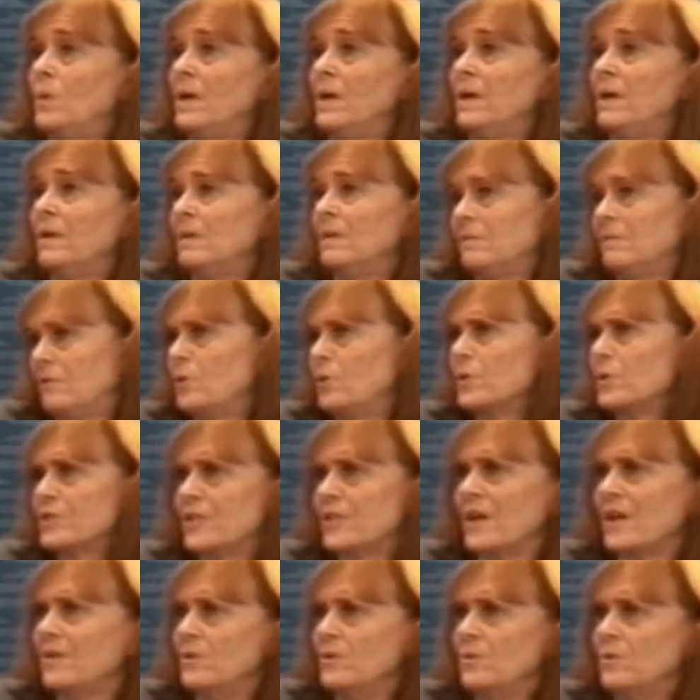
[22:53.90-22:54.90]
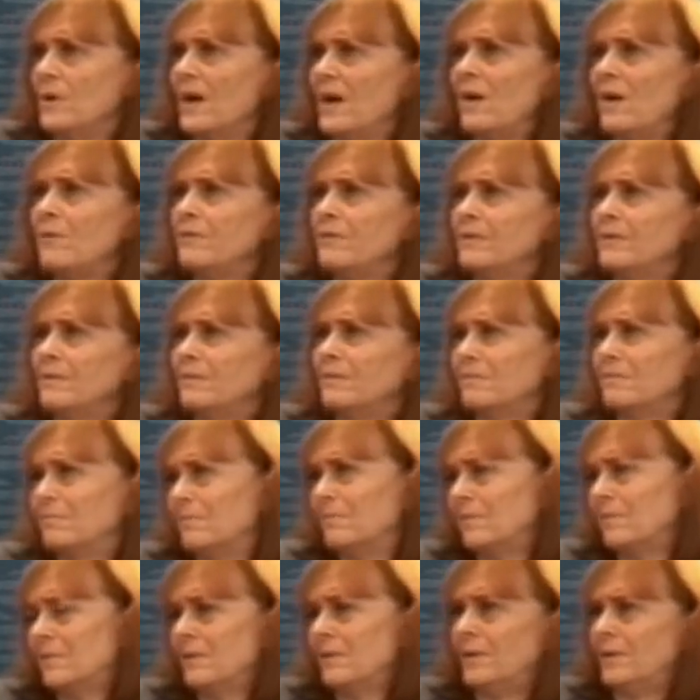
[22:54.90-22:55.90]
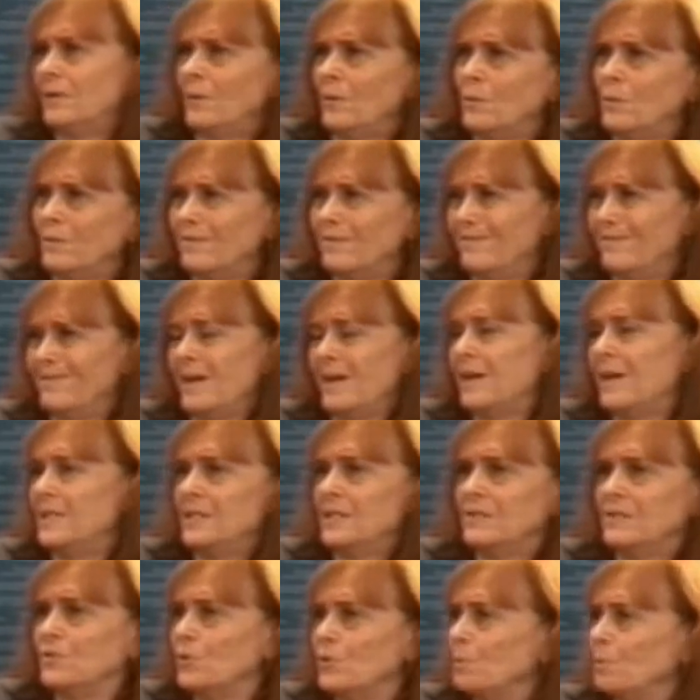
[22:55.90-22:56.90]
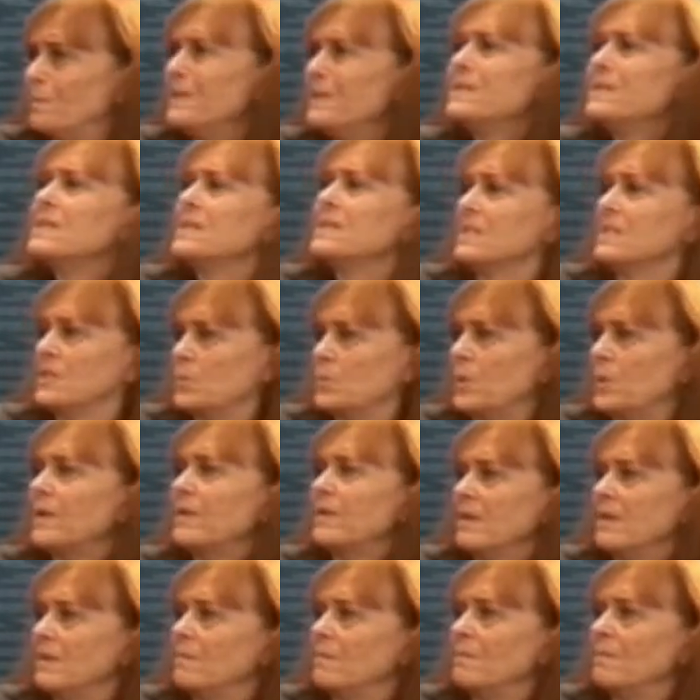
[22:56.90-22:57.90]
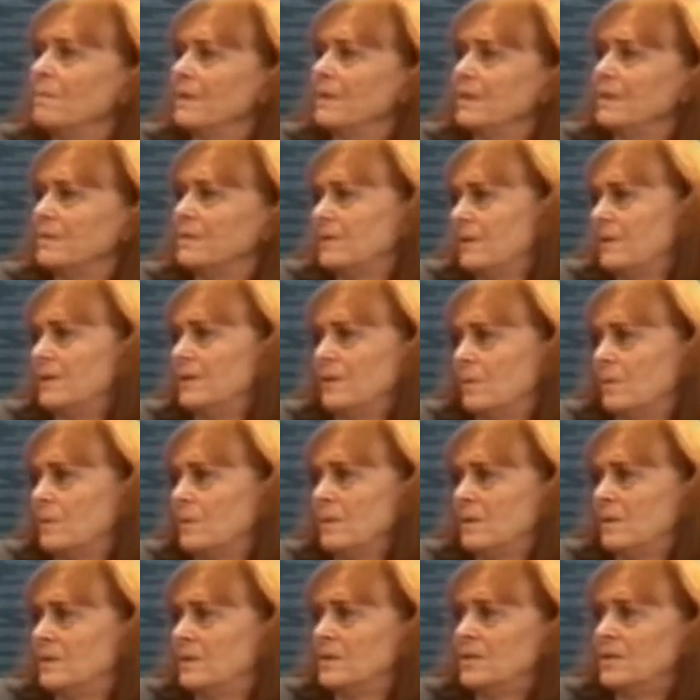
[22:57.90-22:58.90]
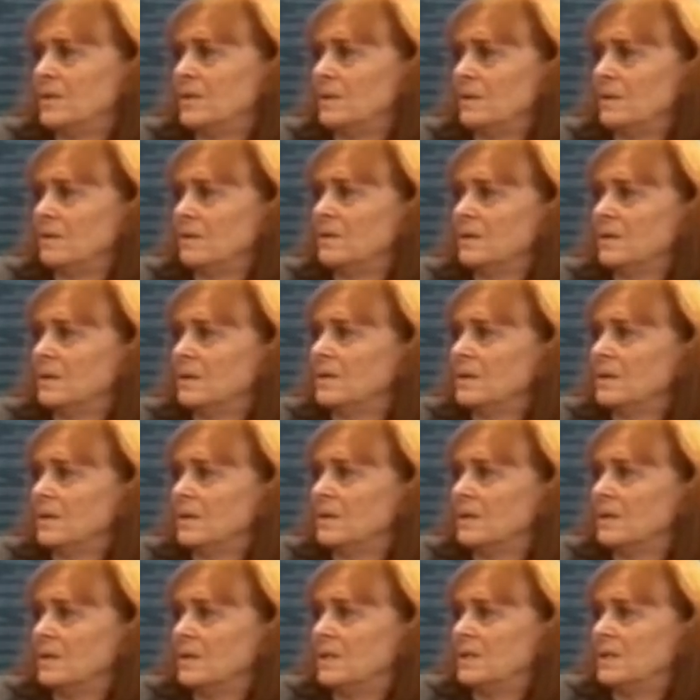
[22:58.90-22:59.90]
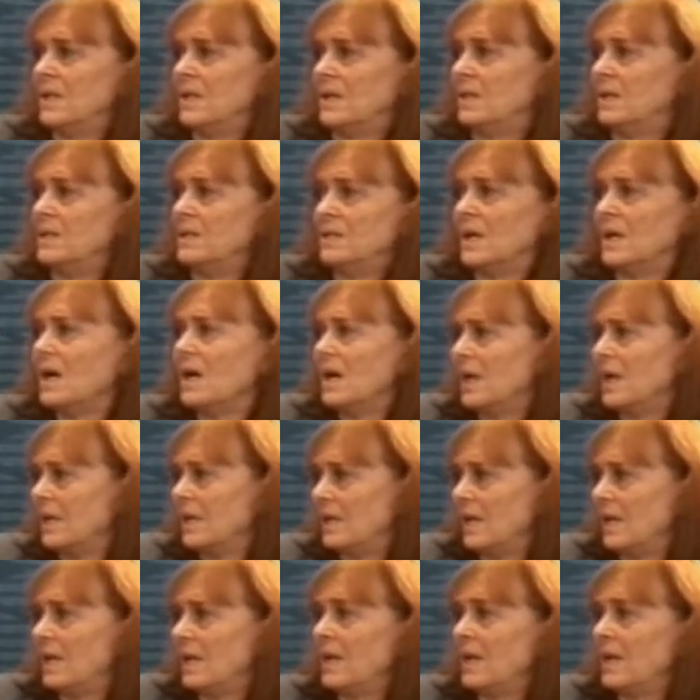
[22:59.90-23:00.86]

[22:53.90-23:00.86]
Well, of course, I knew Alvin, I didn't do business with him, but, until the day he died, I